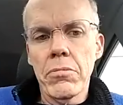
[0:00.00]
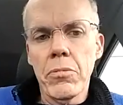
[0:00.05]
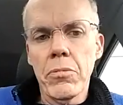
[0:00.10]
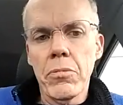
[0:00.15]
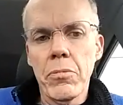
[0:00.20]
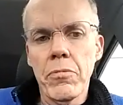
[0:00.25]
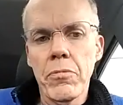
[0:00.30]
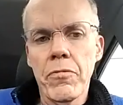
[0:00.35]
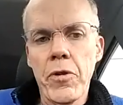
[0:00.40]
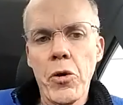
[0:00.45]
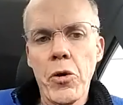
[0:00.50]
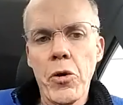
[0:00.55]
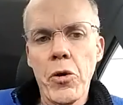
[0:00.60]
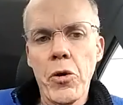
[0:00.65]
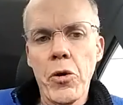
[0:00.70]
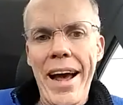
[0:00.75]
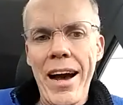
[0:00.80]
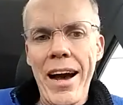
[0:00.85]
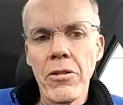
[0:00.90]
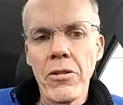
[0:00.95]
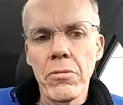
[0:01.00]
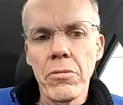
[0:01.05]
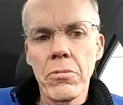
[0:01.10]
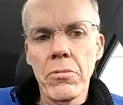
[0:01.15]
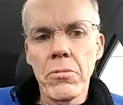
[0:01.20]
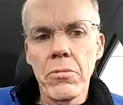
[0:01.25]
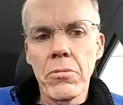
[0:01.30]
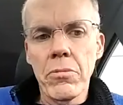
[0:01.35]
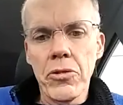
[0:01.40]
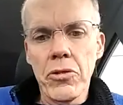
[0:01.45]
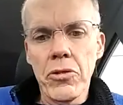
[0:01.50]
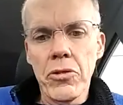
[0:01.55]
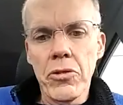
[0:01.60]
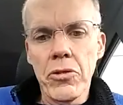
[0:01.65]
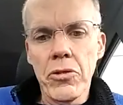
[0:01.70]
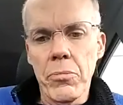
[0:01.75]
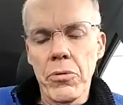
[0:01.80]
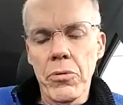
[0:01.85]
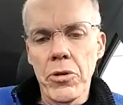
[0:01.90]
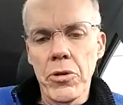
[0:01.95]
voted out Donald Trump,
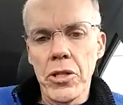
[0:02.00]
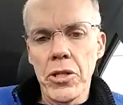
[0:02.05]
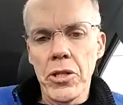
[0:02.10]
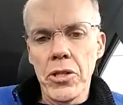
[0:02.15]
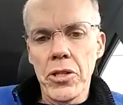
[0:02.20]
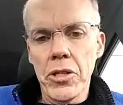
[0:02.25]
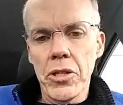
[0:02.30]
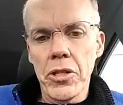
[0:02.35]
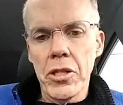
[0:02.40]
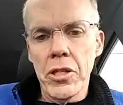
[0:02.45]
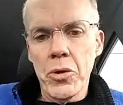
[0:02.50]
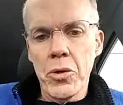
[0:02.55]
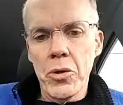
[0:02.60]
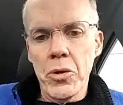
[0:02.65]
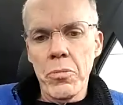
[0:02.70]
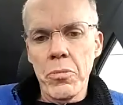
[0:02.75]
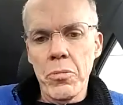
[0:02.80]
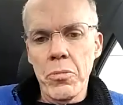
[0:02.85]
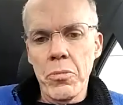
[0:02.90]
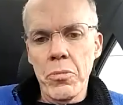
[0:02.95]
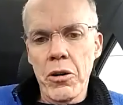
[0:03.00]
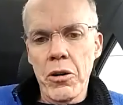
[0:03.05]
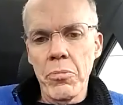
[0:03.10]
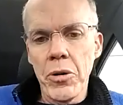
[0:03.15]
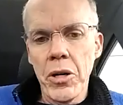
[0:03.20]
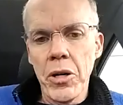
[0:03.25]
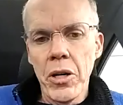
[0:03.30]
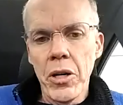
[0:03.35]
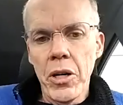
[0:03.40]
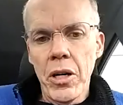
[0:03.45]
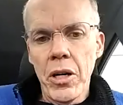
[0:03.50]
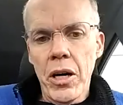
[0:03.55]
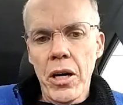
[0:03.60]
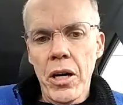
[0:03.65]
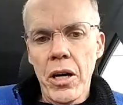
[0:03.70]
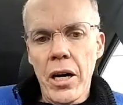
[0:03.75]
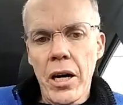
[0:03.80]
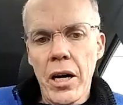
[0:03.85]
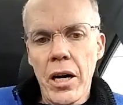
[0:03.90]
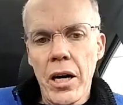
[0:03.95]
which is an enormous help
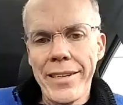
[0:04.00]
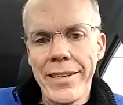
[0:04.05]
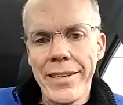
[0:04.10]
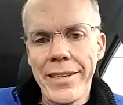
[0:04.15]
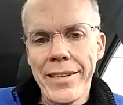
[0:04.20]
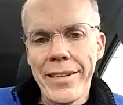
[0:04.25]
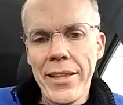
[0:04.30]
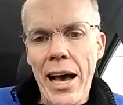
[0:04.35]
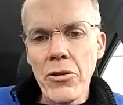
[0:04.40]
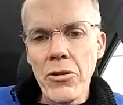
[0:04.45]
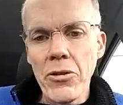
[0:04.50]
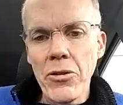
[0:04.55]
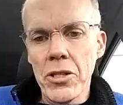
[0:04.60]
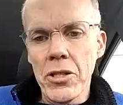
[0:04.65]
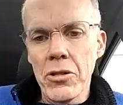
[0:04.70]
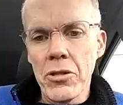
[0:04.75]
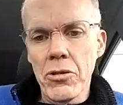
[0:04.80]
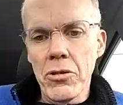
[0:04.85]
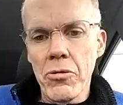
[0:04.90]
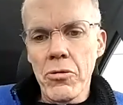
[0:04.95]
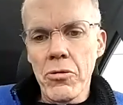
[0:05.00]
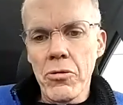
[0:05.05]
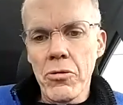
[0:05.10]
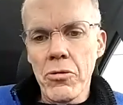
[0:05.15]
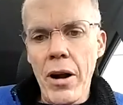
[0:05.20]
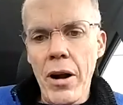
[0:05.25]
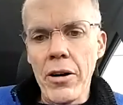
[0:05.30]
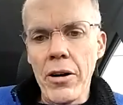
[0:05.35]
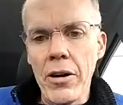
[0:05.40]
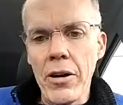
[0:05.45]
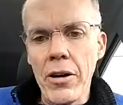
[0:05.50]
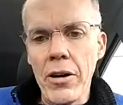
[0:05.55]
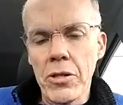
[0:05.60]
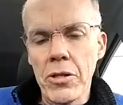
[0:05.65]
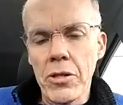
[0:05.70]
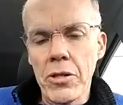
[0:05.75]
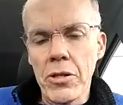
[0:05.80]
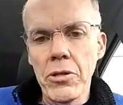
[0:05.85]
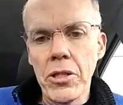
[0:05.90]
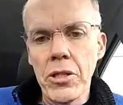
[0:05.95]
on 1,000 grounds,
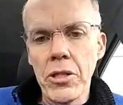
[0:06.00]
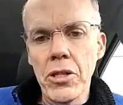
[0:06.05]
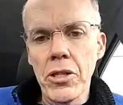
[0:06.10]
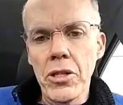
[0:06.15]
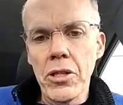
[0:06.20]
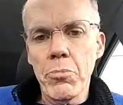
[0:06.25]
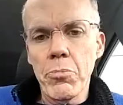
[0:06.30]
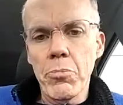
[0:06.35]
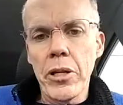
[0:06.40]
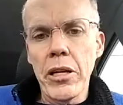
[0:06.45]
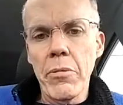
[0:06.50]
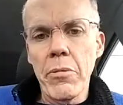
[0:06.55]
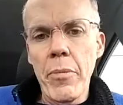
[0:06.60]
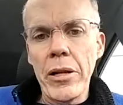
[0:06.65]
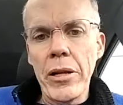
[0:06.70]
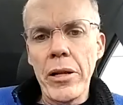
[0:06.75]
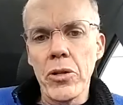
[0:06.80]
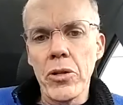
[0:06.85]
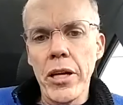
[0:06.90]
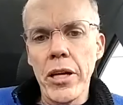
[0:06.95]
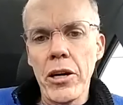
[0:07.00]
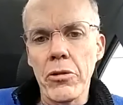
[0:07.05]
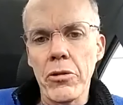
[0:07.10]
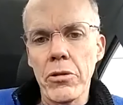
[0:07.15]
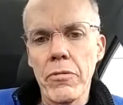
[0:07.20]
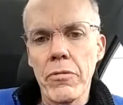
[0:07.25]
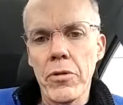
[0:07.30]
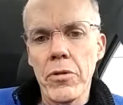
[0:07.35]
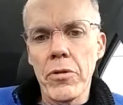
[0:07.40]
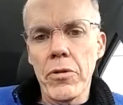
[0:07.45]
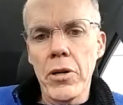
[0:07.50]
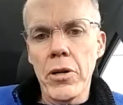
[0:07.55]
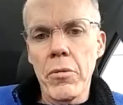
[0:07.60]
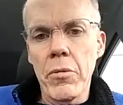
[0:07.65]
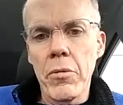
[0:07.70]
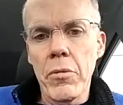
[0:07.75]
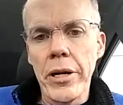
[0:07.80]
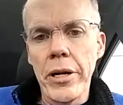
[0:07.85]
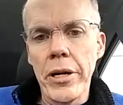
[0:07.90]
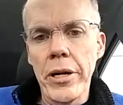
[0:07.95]
including just plain mental health for
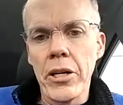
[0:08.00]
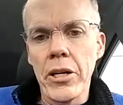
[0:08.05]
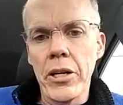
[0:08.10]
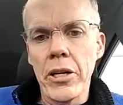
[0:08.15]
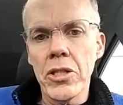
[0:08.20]
everybody else.